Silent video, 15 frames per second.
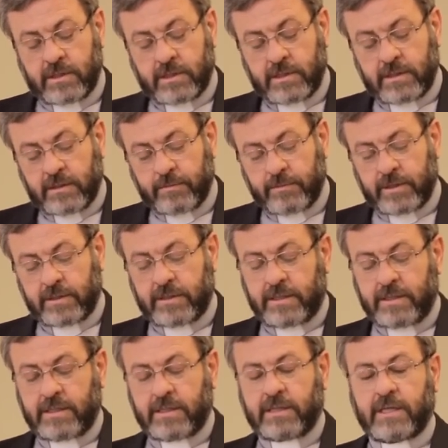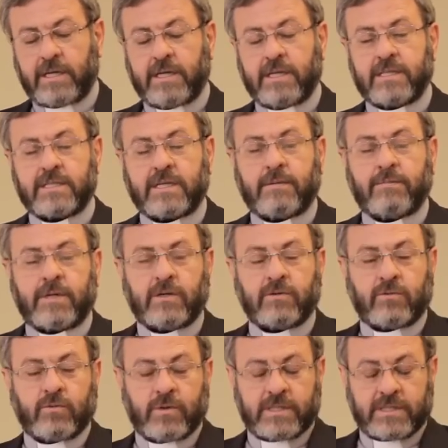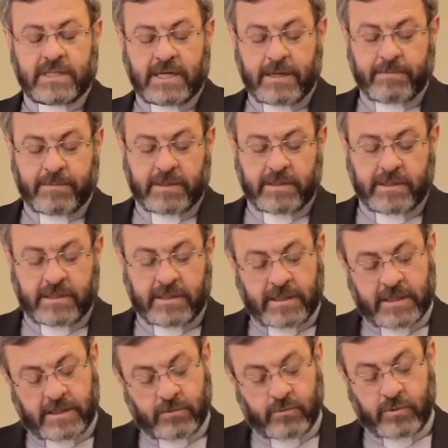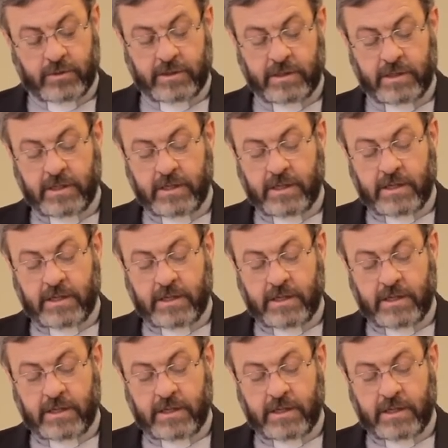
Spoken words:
a little bit in details about what's happening, and we